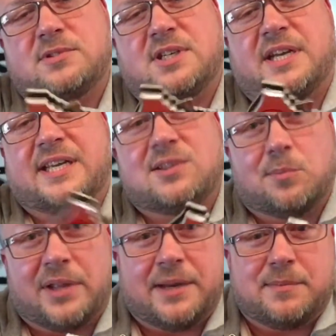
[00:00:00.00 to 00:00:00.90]
It's going to get the
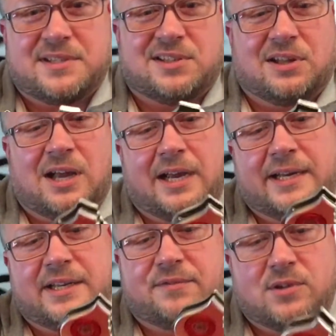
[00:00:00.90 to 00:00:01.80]
blade
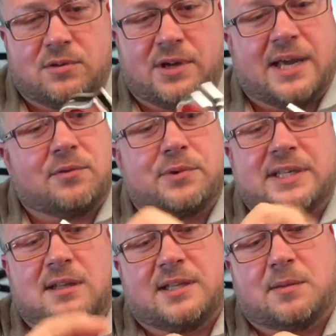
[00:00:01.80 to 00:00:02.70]
misaligned if you don't know how to
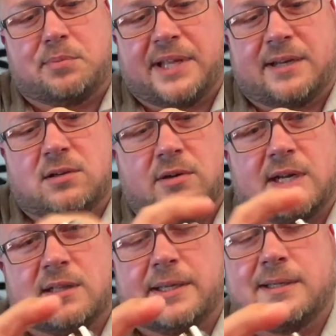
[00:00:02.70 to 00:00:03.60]
realign the blade
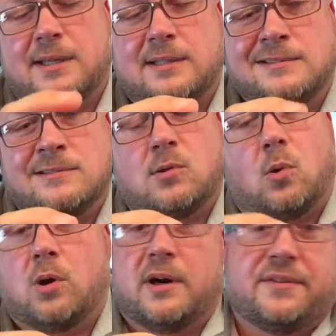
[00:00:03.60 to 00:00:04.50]
correctly,
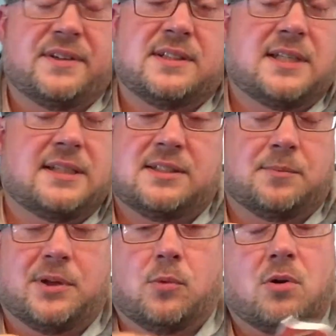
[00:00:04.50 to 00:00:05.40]
or if it
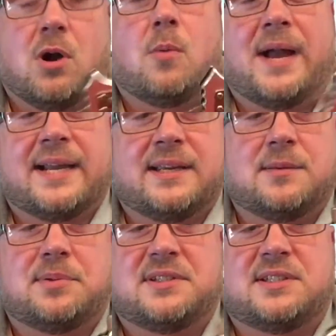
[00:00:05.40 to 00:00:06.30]
simply won't go back
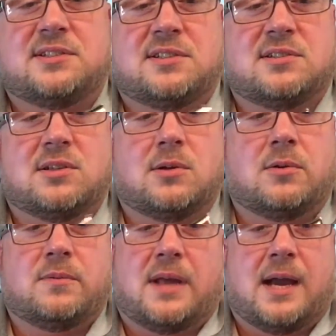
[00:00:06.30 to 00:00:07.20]
into position.
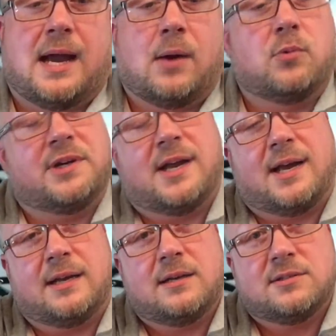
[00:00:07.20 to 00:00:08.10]
So I would
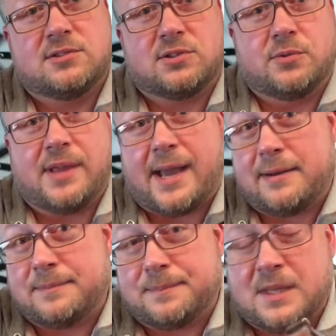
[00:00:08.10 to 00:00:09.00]
not unscrew
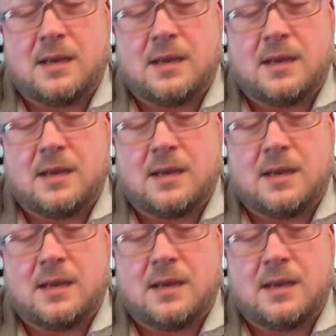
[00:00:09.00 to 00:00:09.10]
that.